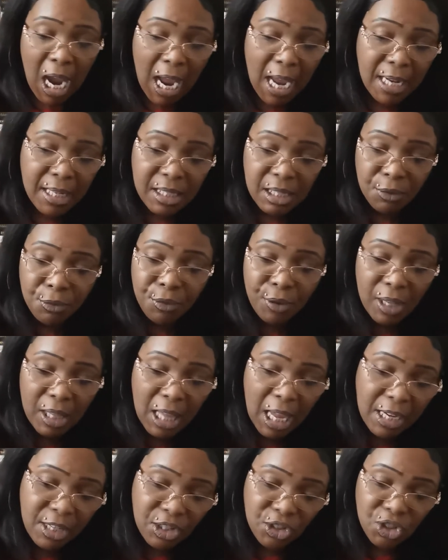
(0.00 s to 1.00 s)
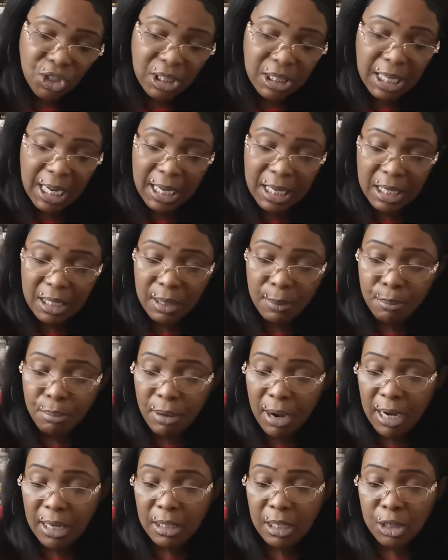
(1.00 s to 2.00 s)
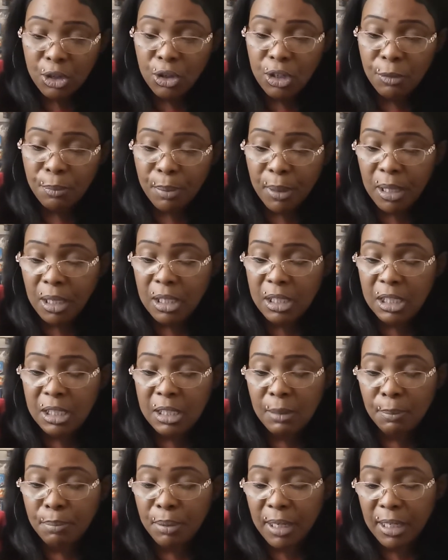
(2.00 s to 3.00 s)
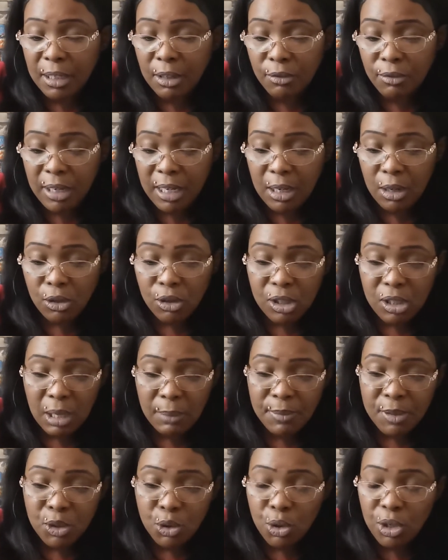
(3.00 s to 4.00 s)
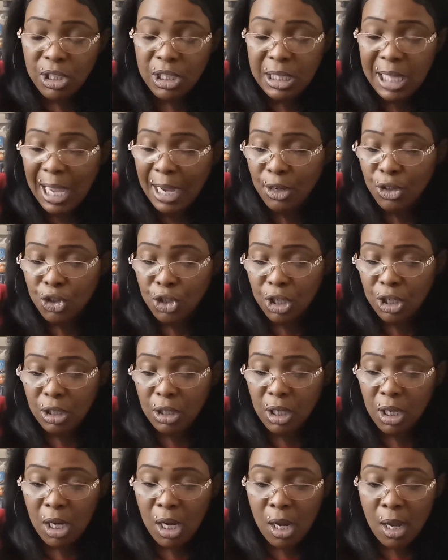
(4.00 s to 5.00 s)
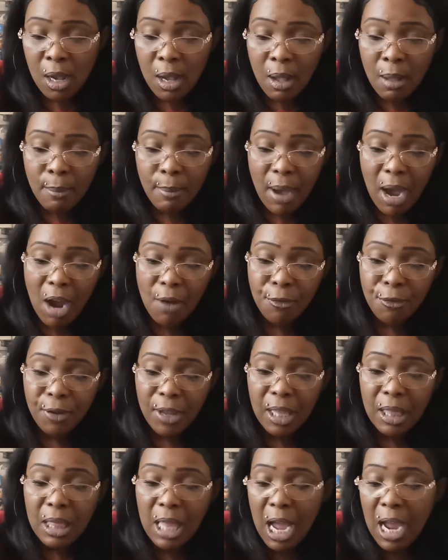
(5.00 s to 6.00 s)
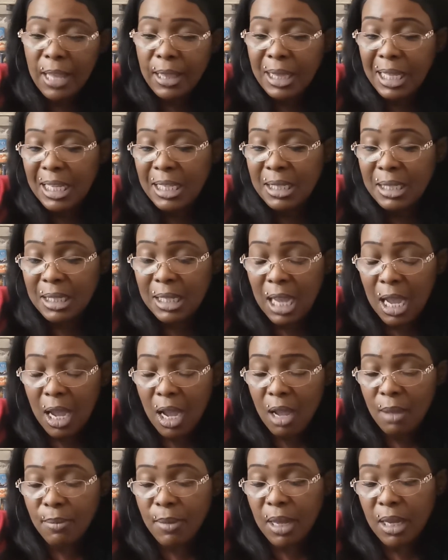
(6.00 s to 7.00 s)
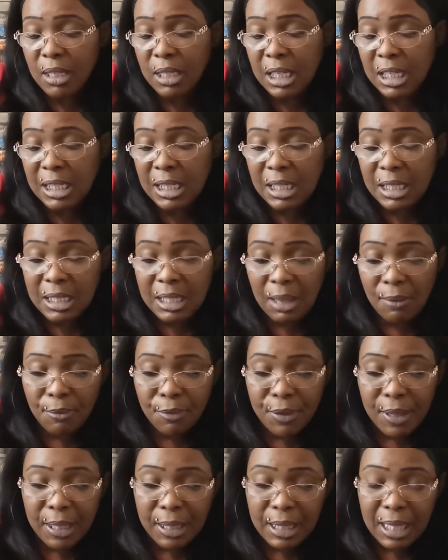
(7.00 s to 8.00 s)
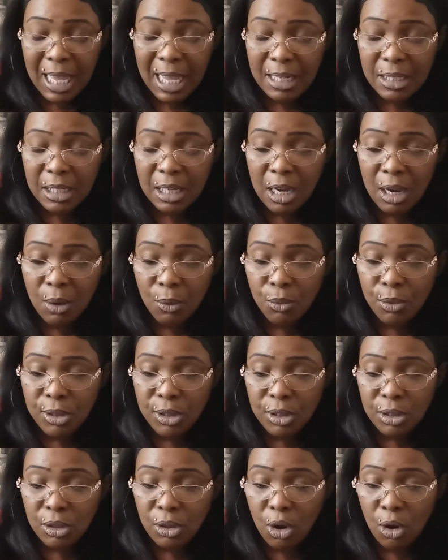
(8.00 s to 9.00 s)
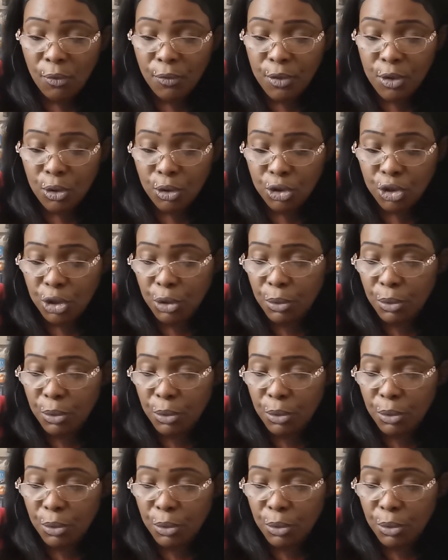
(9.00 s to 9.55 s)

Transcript: And I feel like you're just taking a break. There could have been a disciplinary or some sort of sanction, but I feel like this is something that wasn't of your